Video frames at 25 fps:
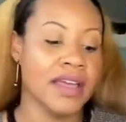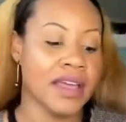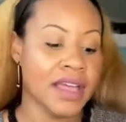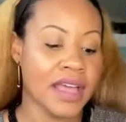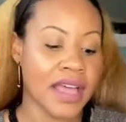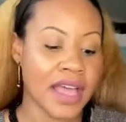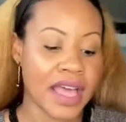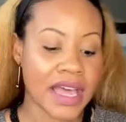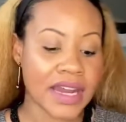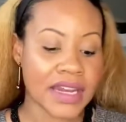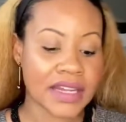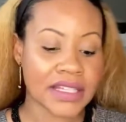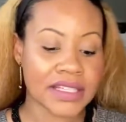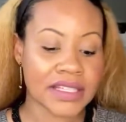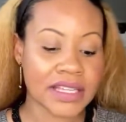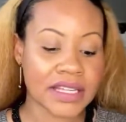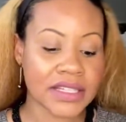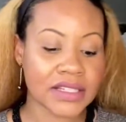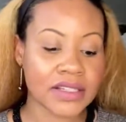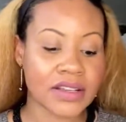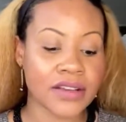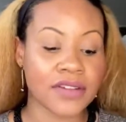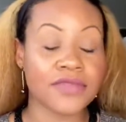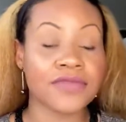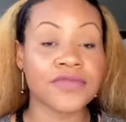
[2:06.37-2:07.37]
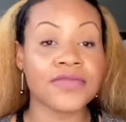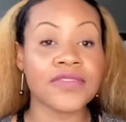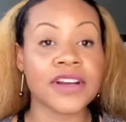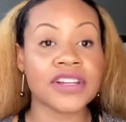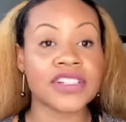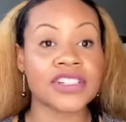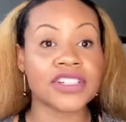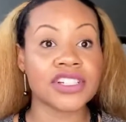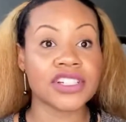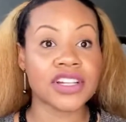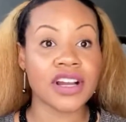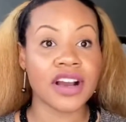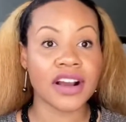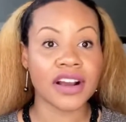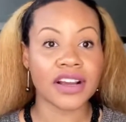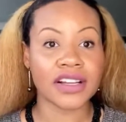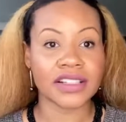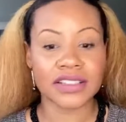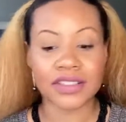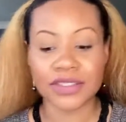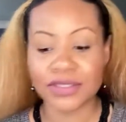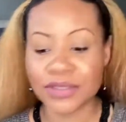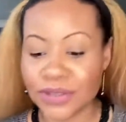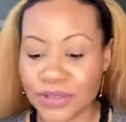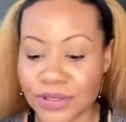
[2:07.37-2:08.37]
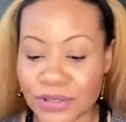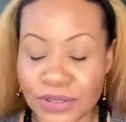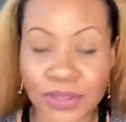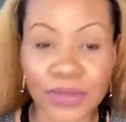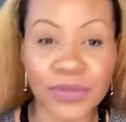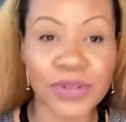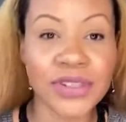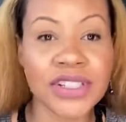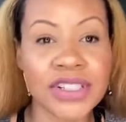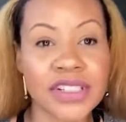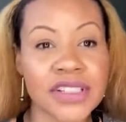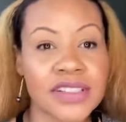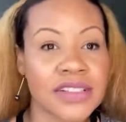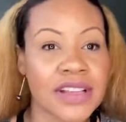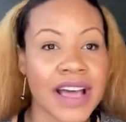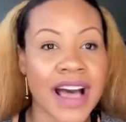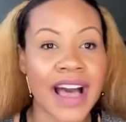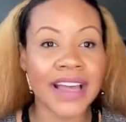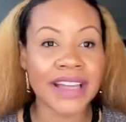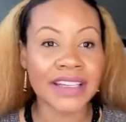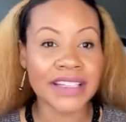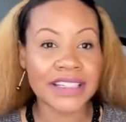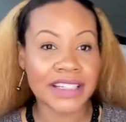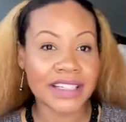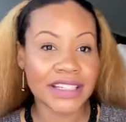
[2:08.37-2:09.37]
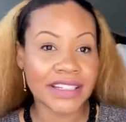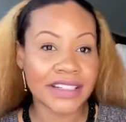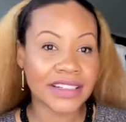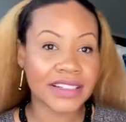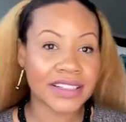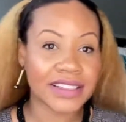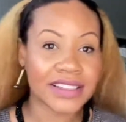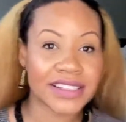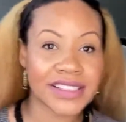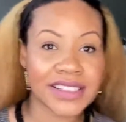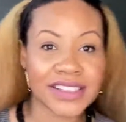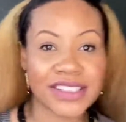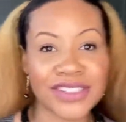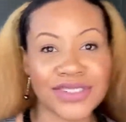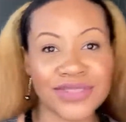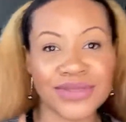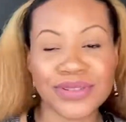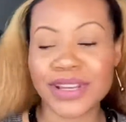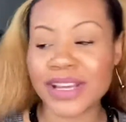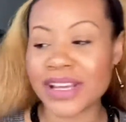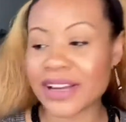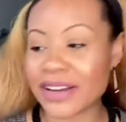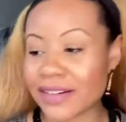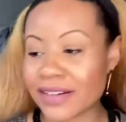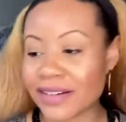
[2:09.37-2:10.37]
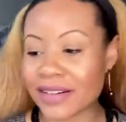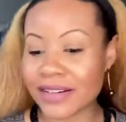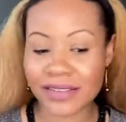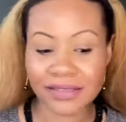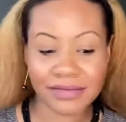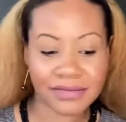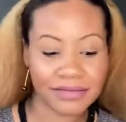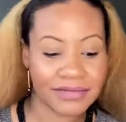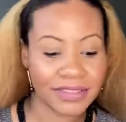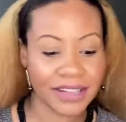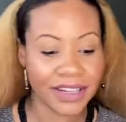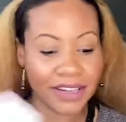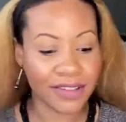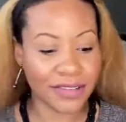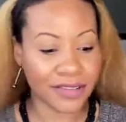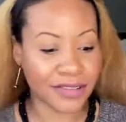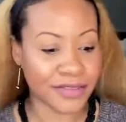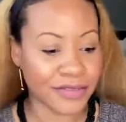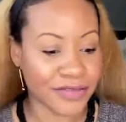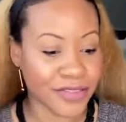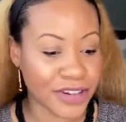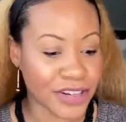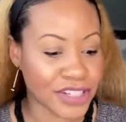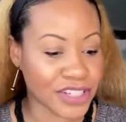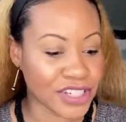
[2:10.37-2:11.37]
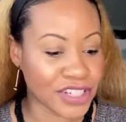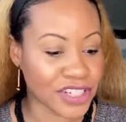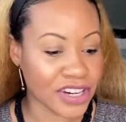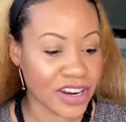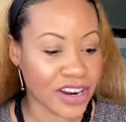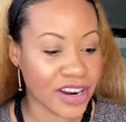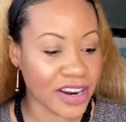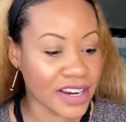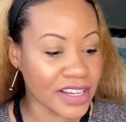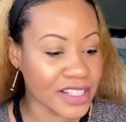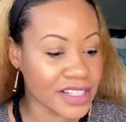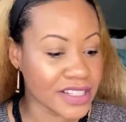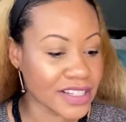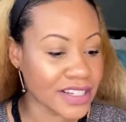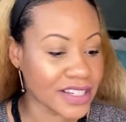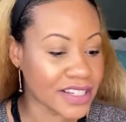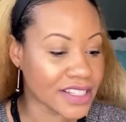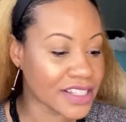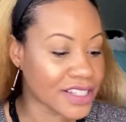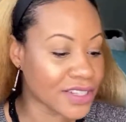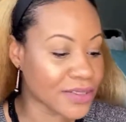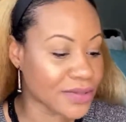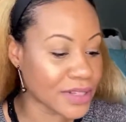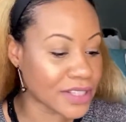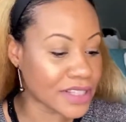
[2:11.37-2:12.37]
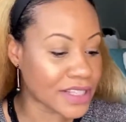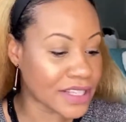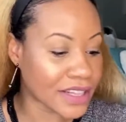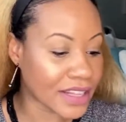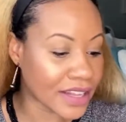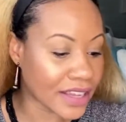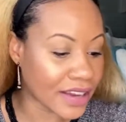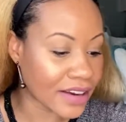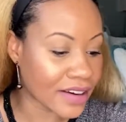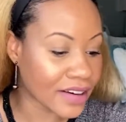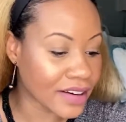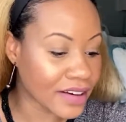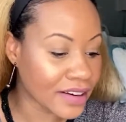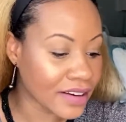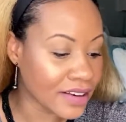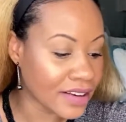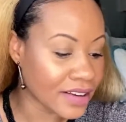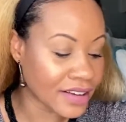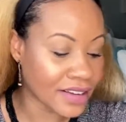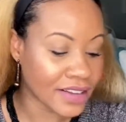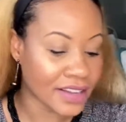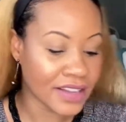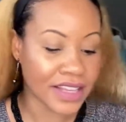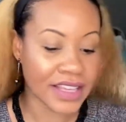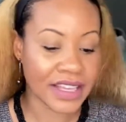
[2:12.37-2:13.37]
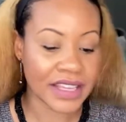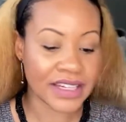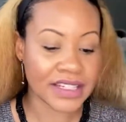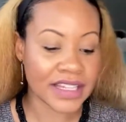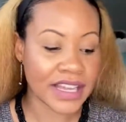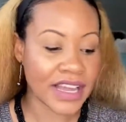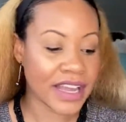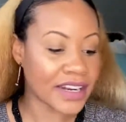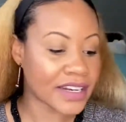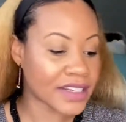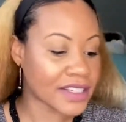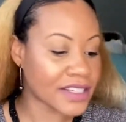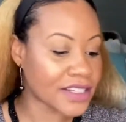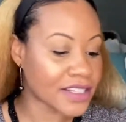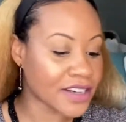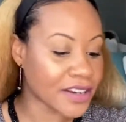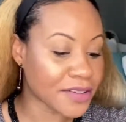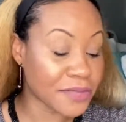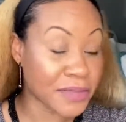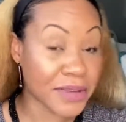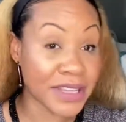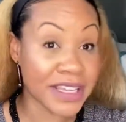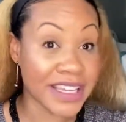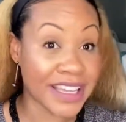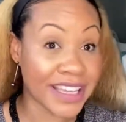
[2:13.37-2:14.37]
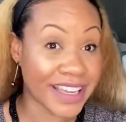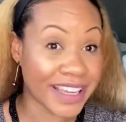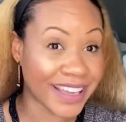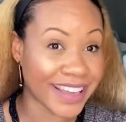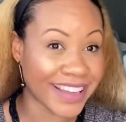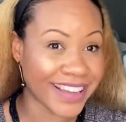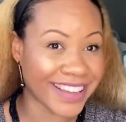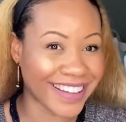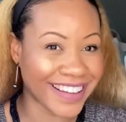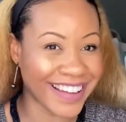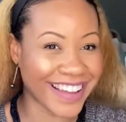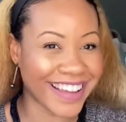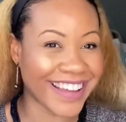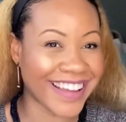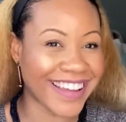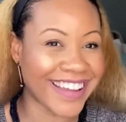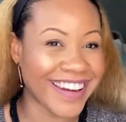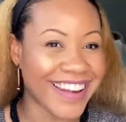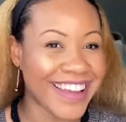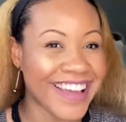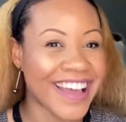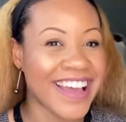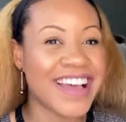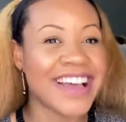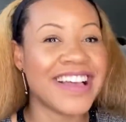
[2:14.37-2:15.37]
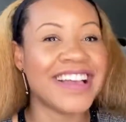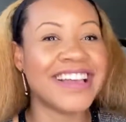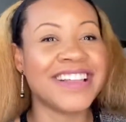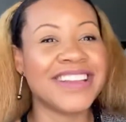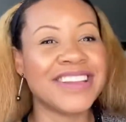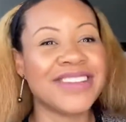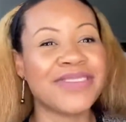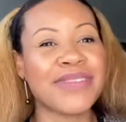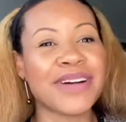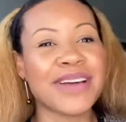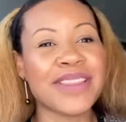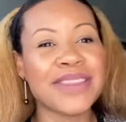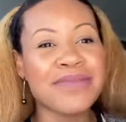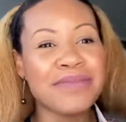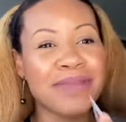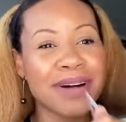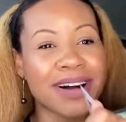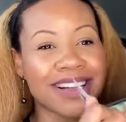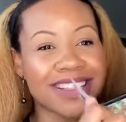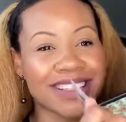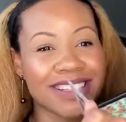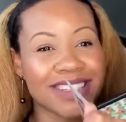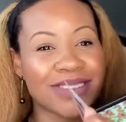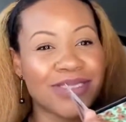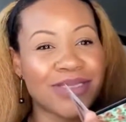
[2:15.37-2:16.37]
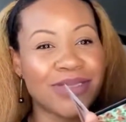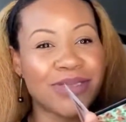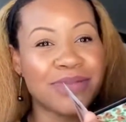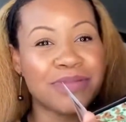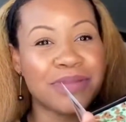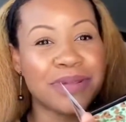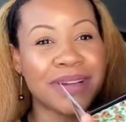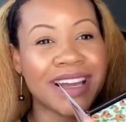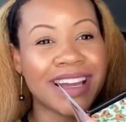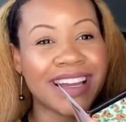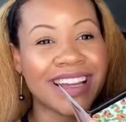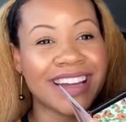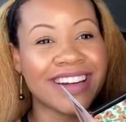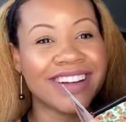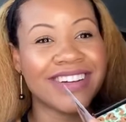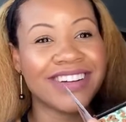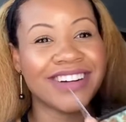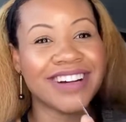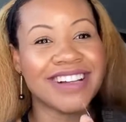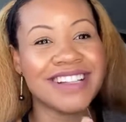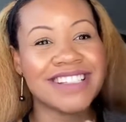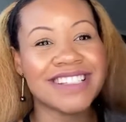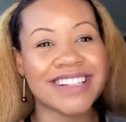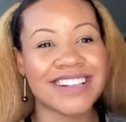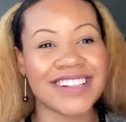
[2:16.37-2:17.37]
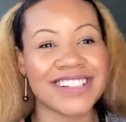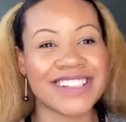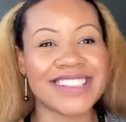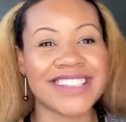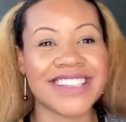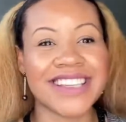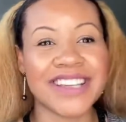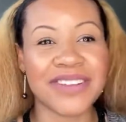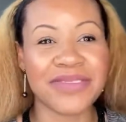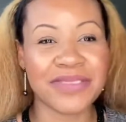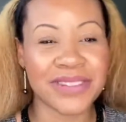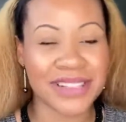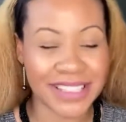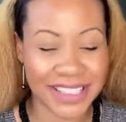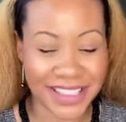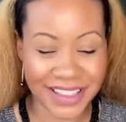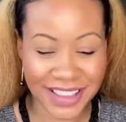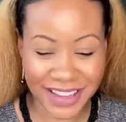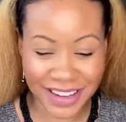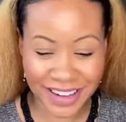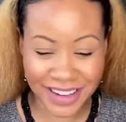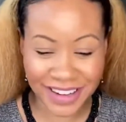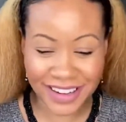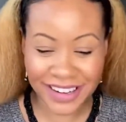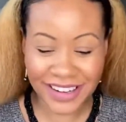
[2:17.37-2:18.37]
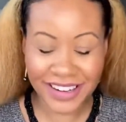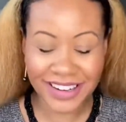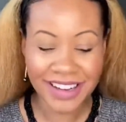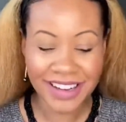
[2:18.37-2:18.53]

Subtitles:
And it says fresh start. Oh, which is ideal. It's new year, you know, fresh start. So let's see what's in there. I can kind of start peeking. The way the box is open, I can already start seeing what's in there.